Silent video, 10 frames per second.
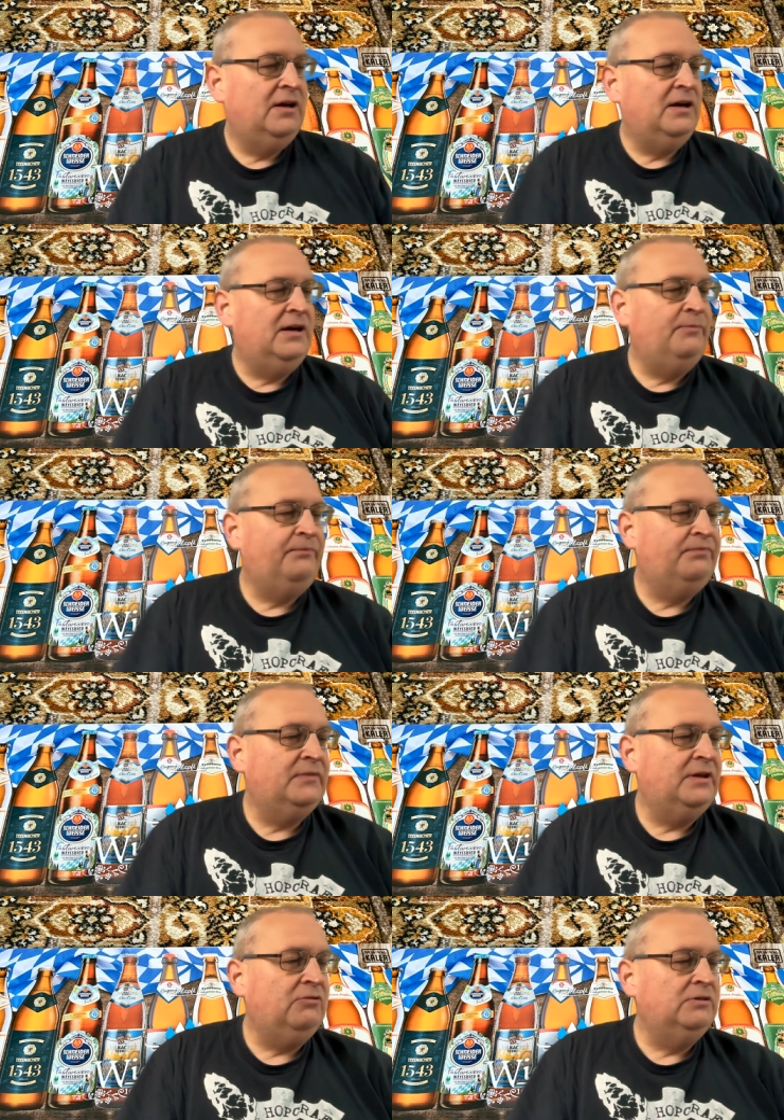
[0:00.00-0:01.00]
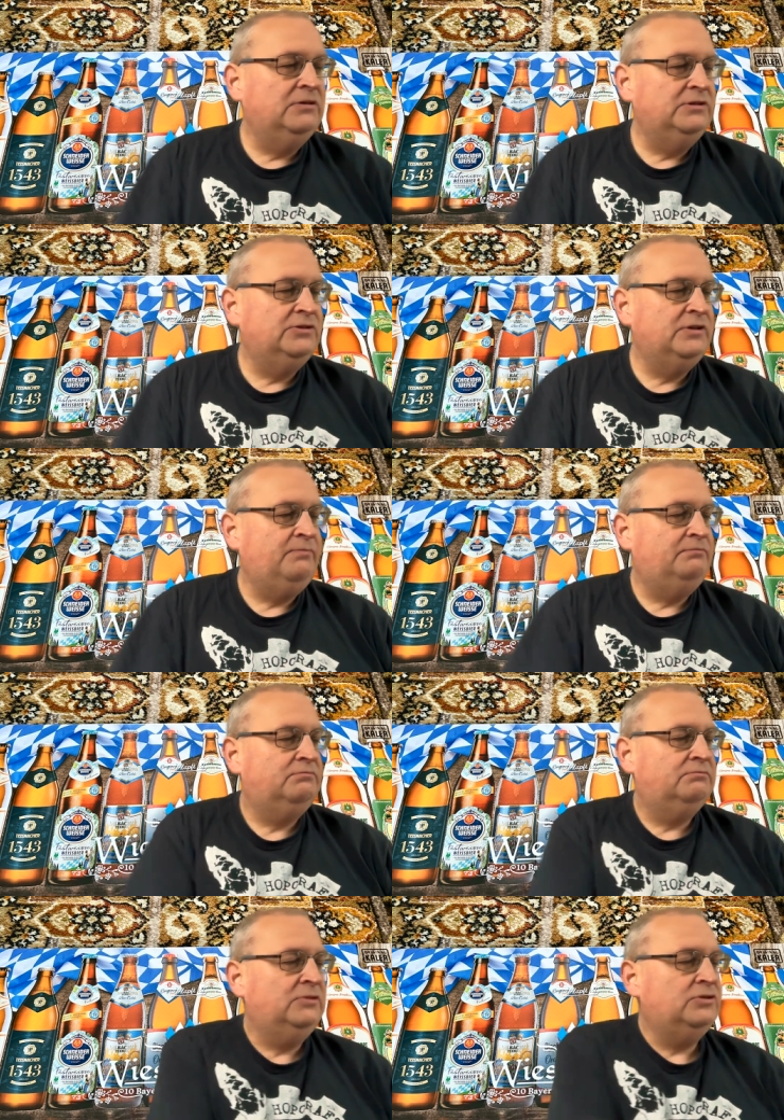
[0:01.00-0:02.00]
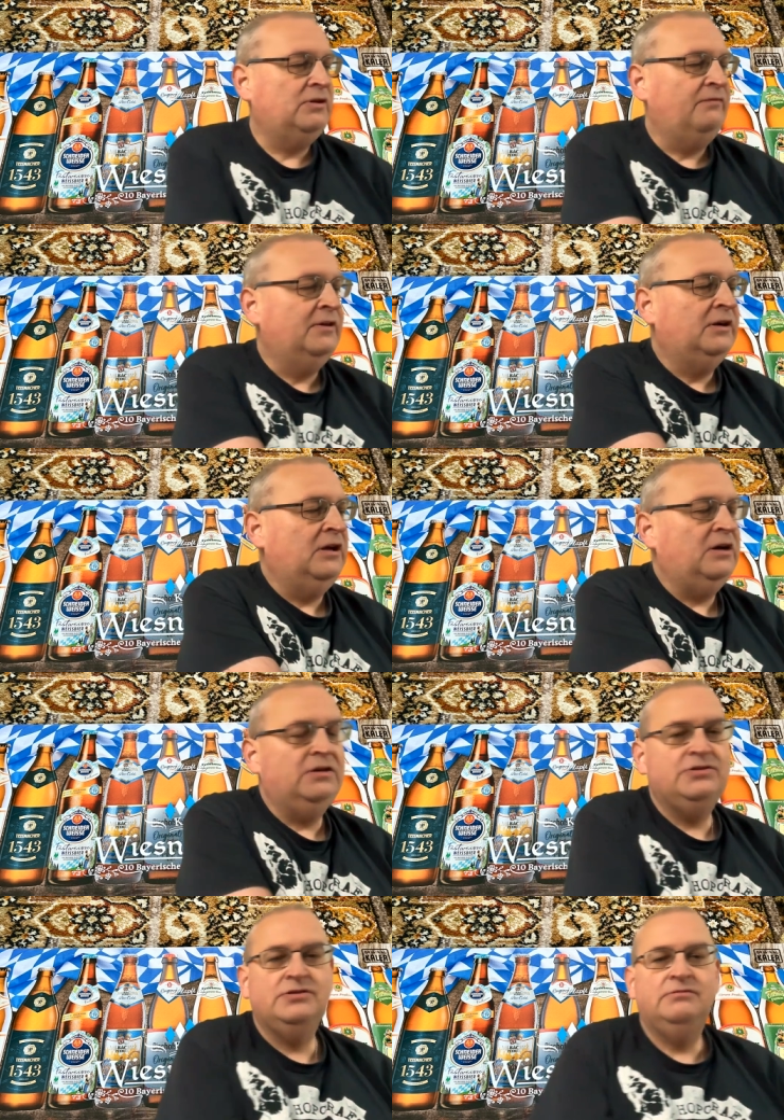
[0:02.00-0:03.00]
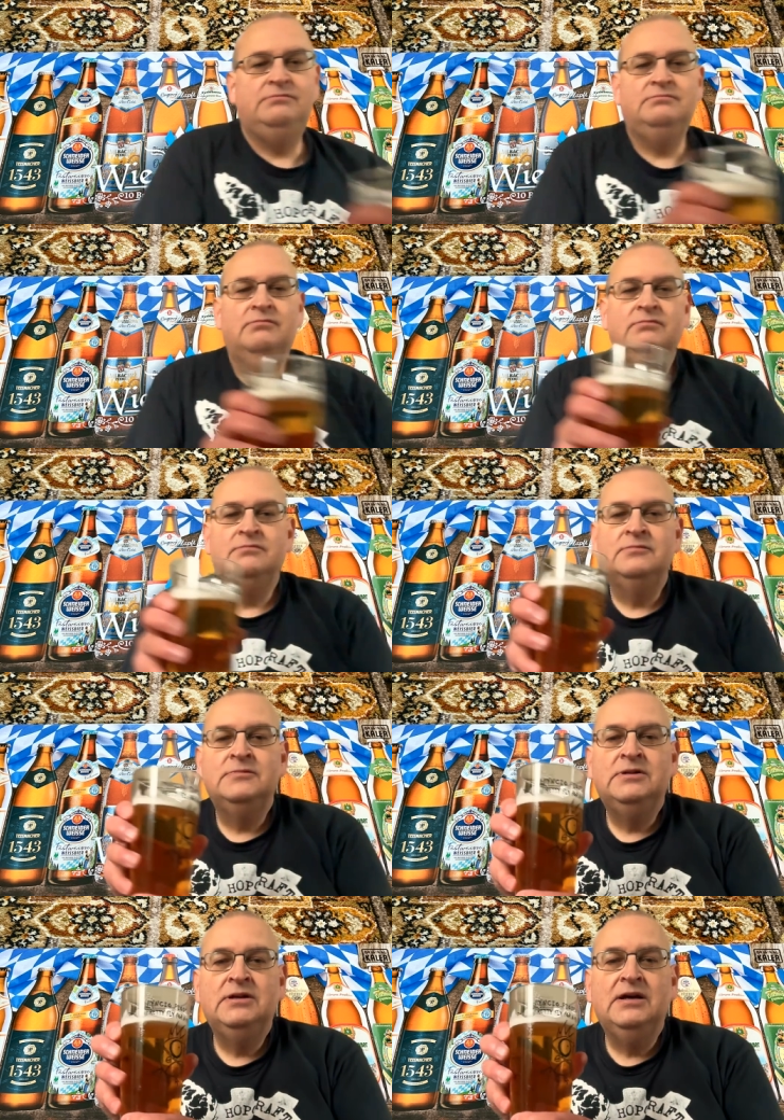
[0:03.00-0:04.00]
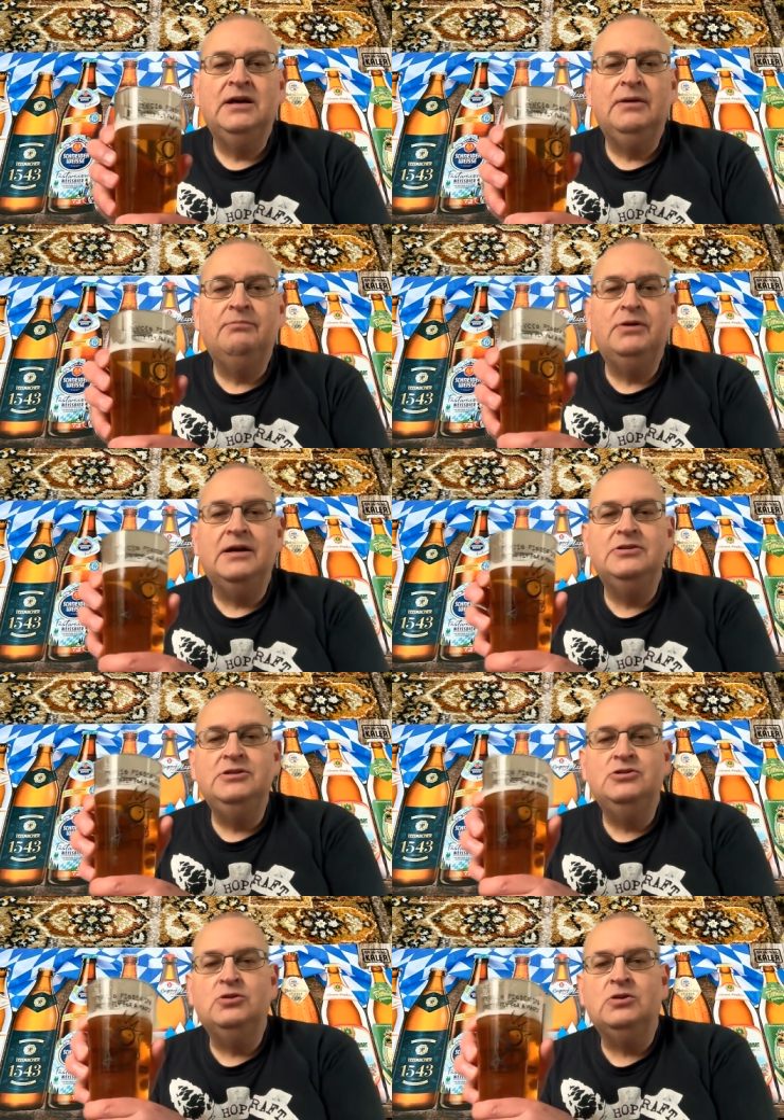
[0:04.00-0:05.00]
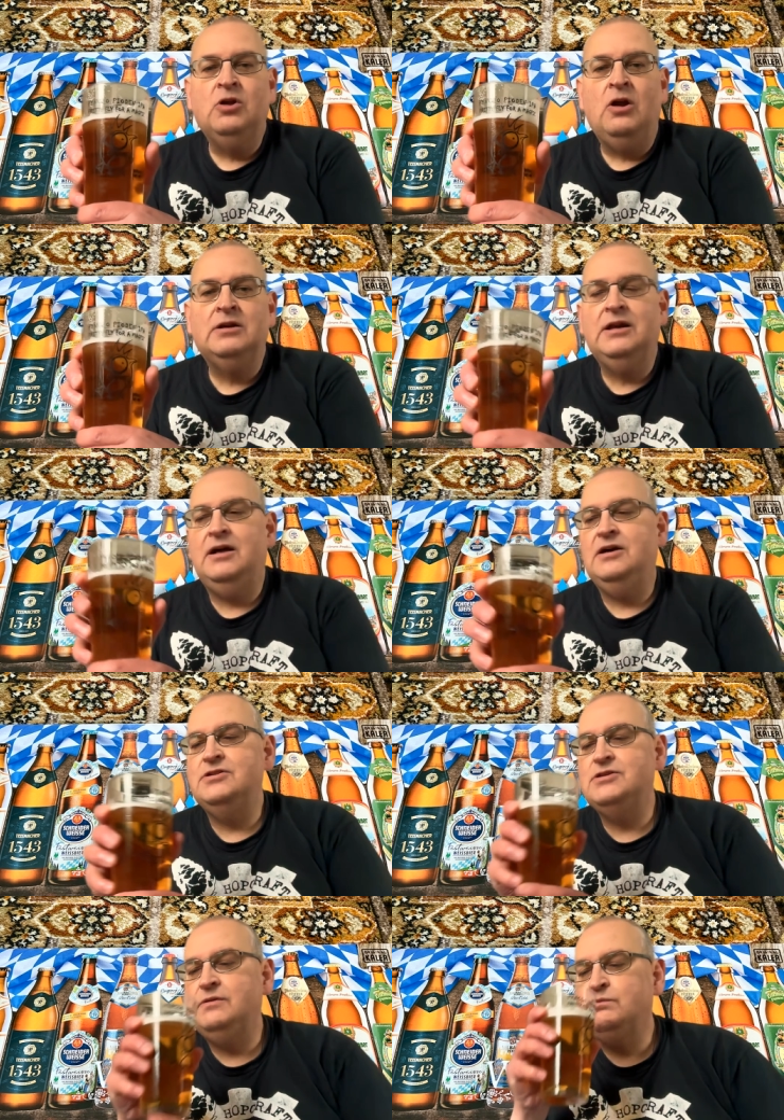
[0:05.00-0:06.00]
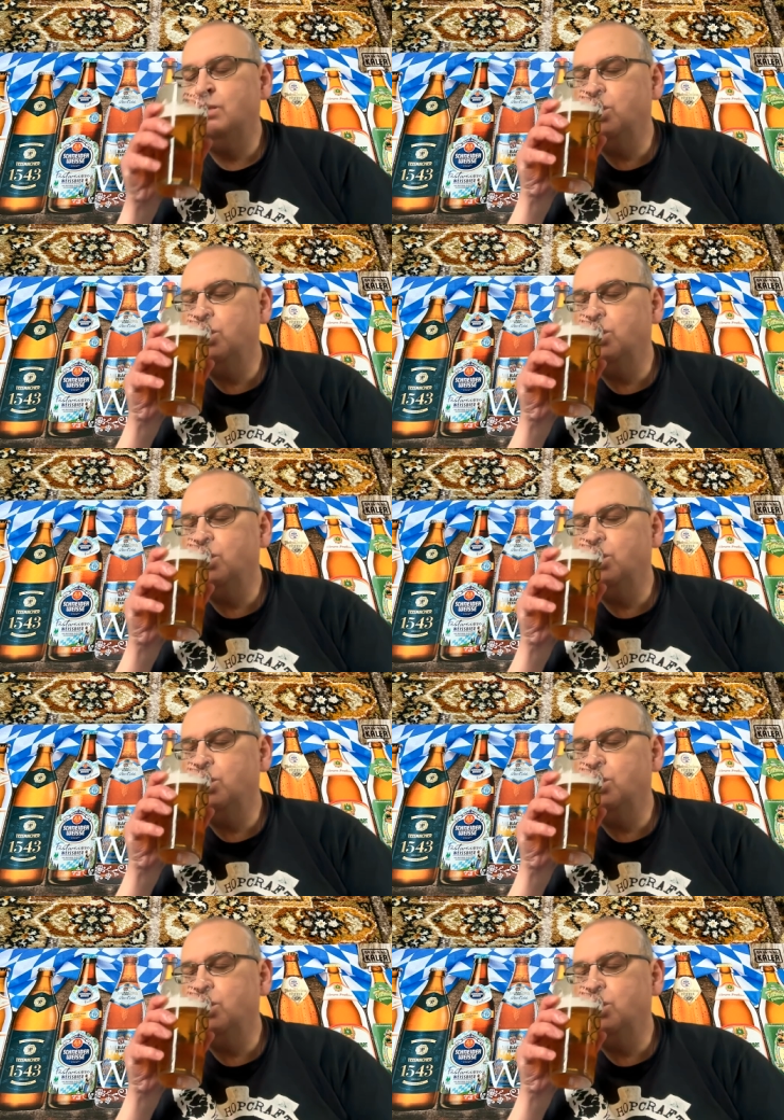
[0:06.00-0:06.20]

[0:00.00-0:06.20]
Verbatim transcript: Um, oh, let's, have, let's have the glass. Uh, Bragdi Tutlol glass.